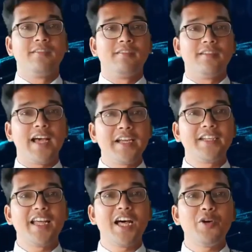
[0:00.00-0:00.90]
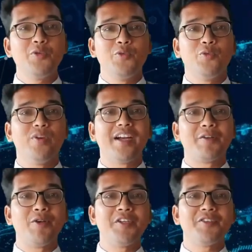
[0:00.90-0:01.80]
Right now, we are
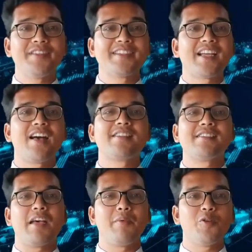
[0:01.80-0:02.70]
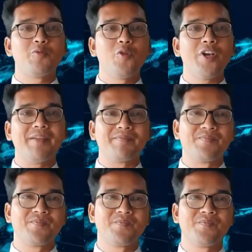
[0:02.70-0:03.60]
going to discuss about modem.
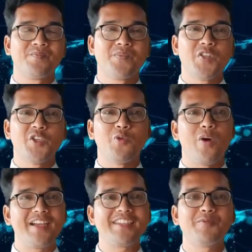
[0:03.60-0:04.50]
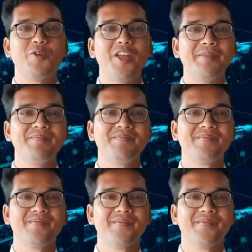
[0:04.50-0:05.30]
What is modem?